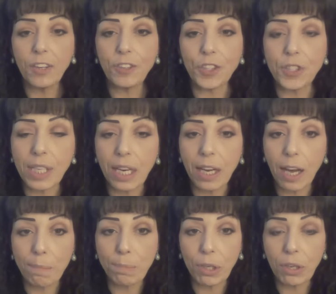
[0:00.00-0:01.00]
just
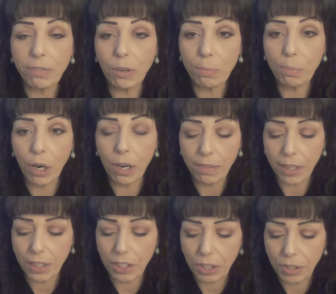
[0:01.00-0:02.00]
a beautiful,
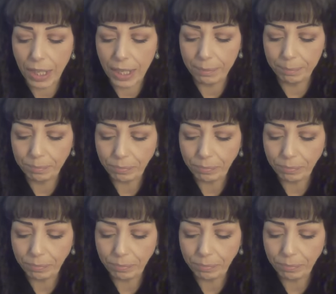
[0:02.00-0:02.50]
perfect union.